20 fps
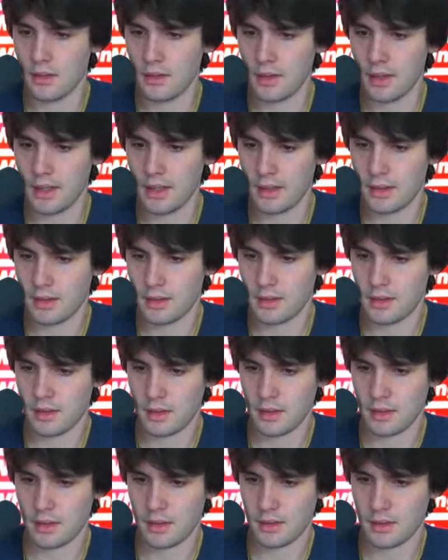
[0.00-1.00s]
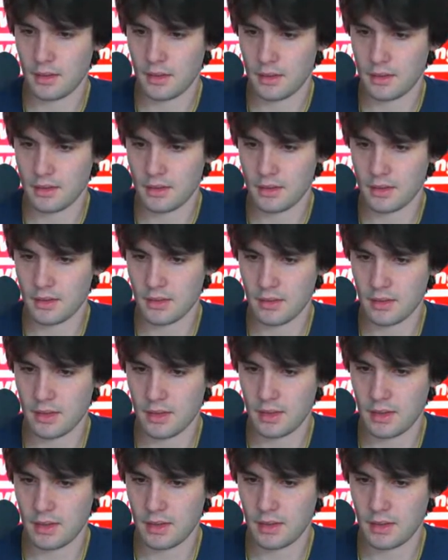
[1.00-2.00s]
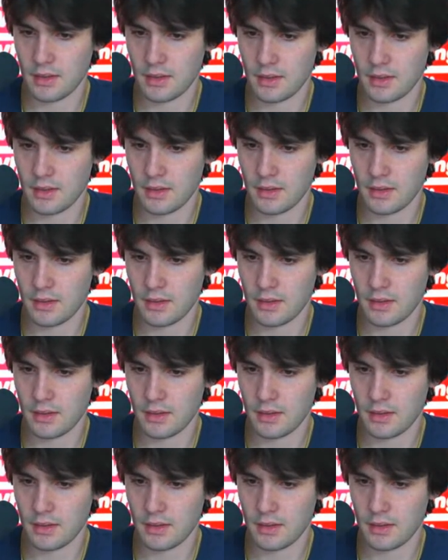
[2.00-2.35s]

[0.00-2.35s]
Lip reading: All right. Let's go here.